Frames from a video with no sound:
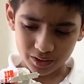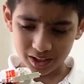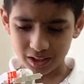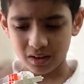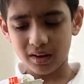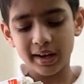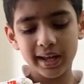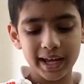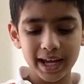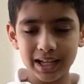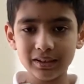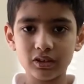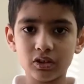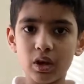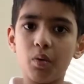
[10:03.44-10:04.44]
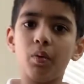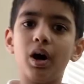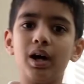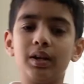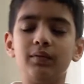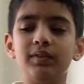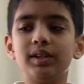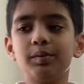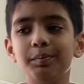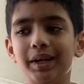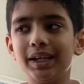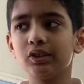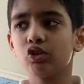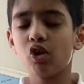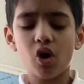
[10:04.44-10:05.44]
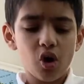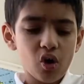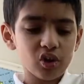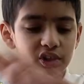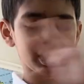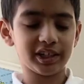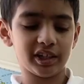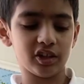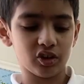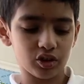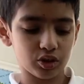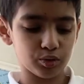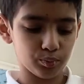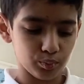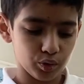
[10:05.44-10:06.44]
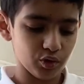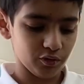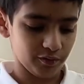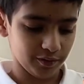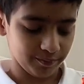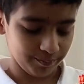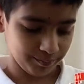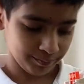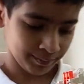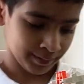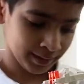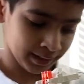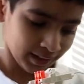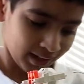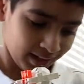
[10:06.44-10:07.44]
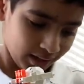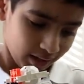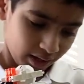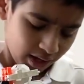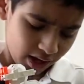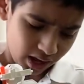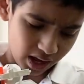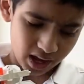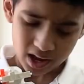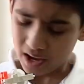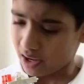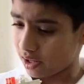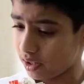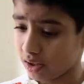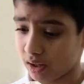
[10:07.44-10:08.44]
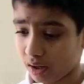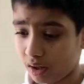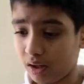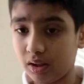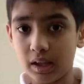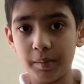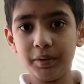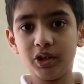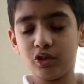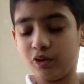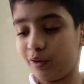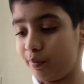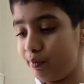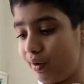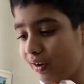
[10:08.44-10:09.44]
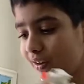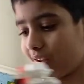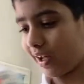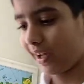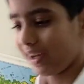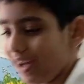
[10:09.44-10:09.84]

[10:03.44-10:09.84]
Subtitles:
gear, and so on, which makes all the gears move. And let me show you the booklet.